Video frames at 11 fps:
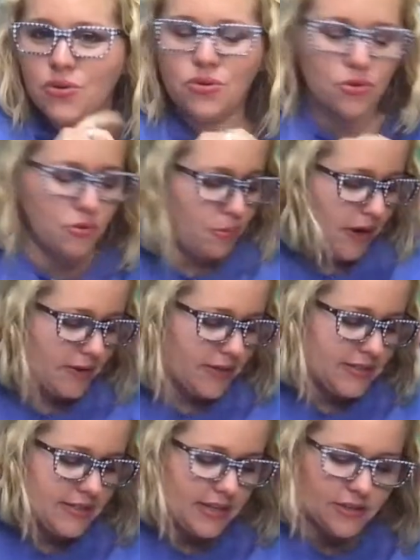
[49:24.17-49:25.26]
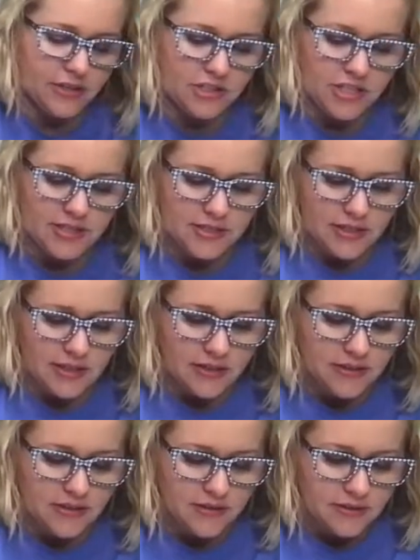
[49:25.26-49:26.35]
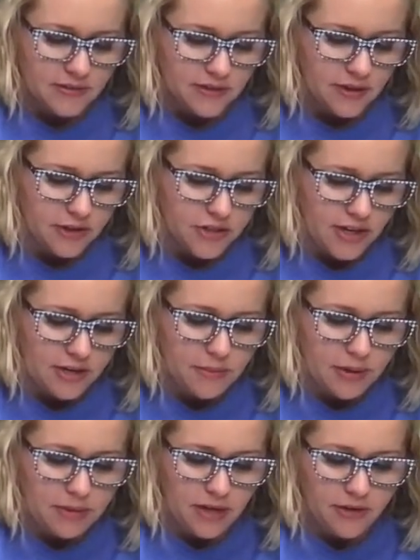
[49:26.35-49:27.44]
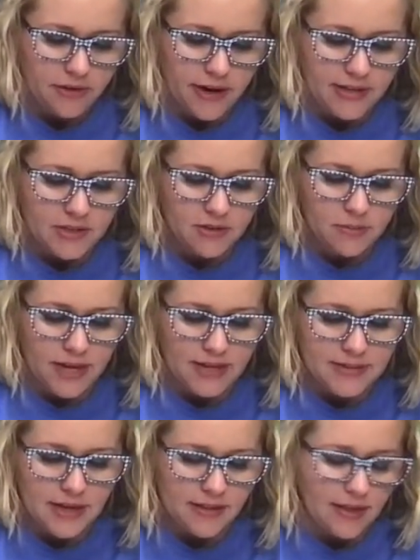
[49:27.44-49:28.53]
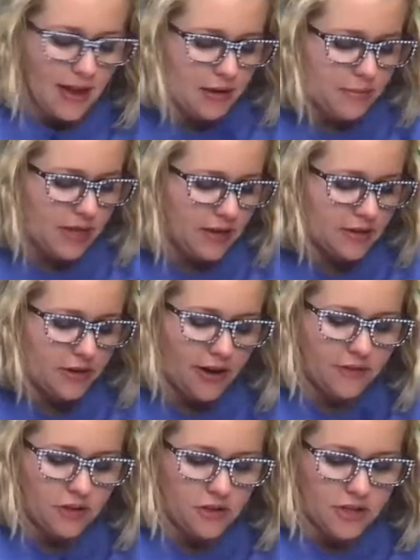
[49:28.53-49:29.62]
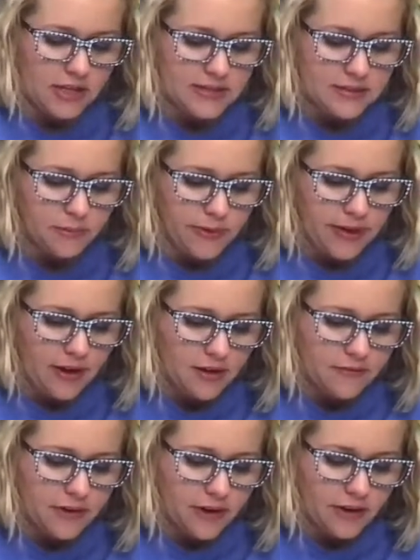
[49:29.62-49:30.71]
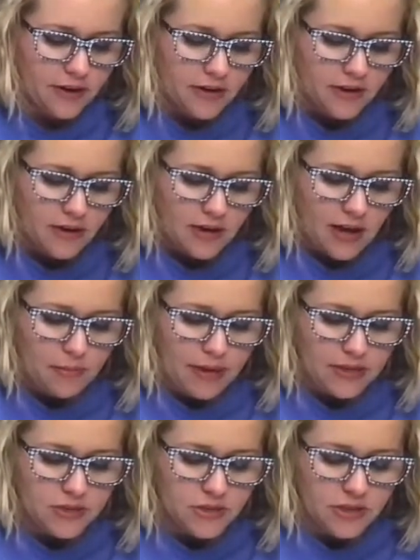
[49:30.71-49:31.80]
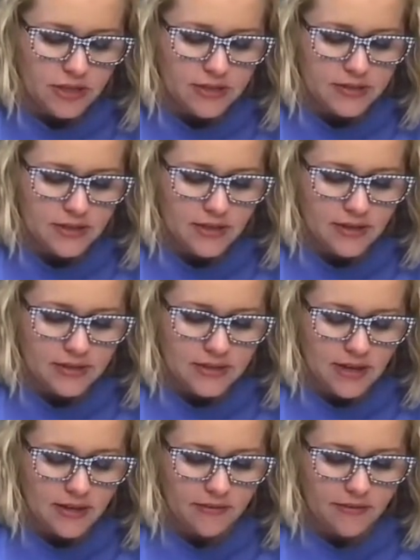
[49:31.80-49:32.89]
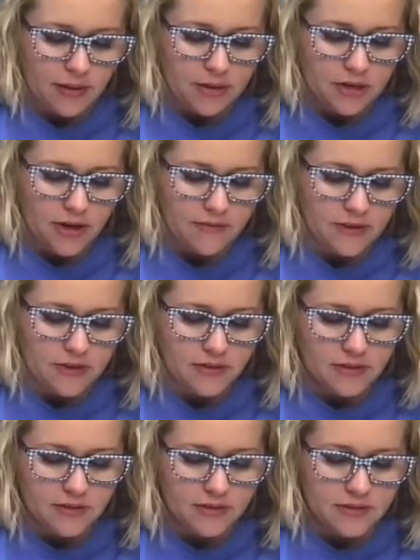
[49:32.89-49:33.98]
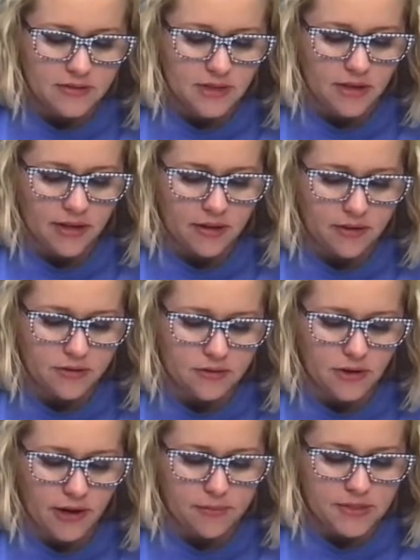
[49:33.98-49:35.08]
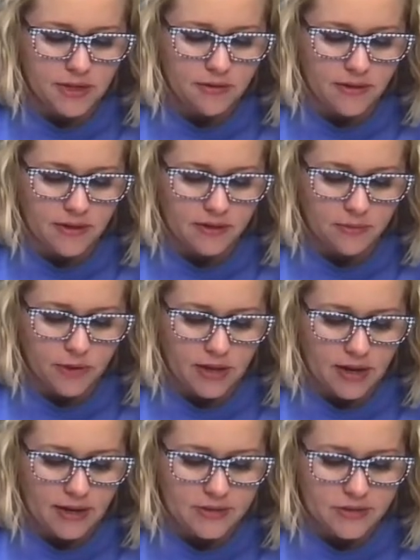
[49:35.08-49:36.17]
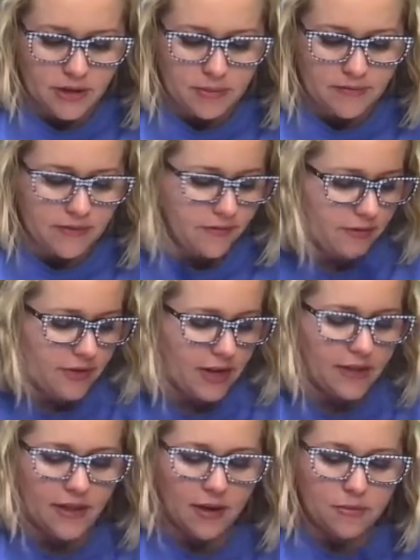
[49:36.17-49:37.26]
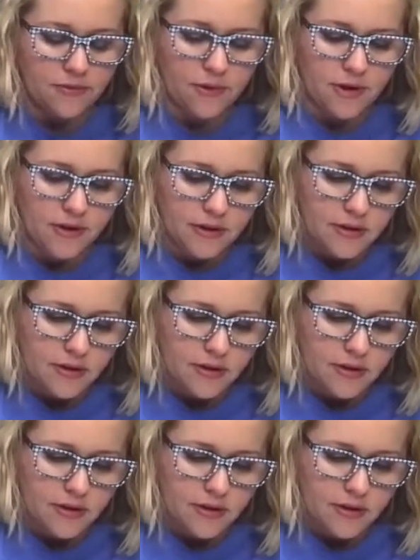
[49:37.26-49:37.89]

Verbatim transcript: Ooh, brownies sound good, Jessica. Go They're trying to make me hungry. I told them last night they had me craving cookies, and when we got off here, I baked cookies, and then tonight they've got me craving uh, grape soda with an ice cream, and I've never even had that before.